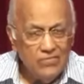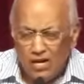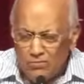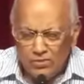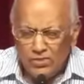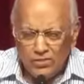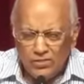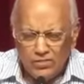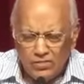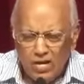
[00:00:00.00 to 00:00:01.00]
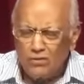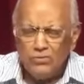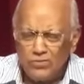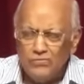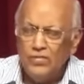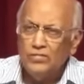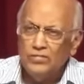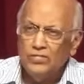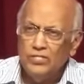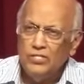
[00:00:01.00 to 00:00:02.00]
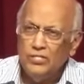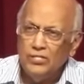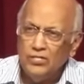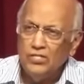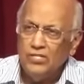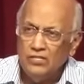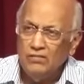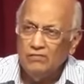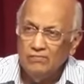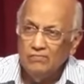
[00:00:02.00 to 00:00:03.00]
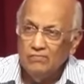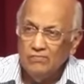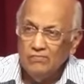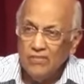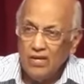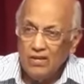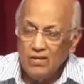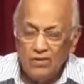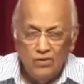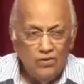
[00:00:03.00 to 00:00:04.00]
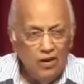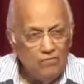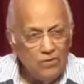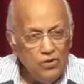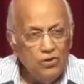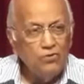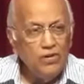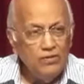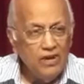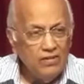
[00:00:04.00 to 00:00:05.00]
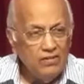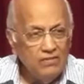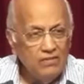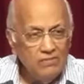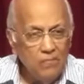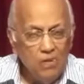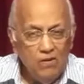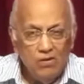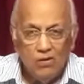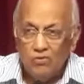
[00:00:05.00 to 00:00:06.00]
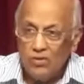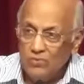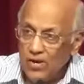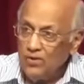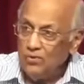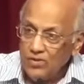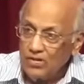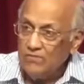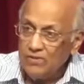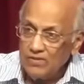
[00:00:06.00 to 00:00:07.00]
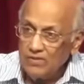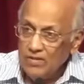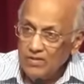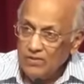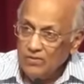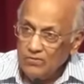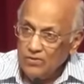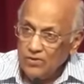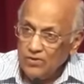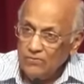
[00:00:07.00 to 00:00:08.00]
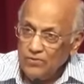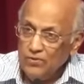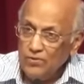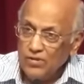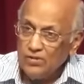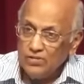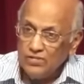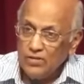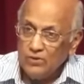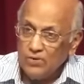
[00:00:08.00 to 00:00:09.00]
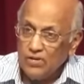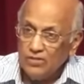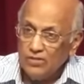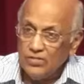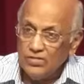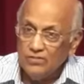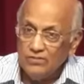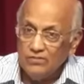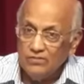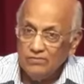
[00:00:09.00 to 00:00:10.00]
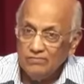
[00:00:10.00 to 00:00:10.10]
Thousands and thousands of years in eternity, you'll have no regret over the way you lived for the few years that you were on this earth.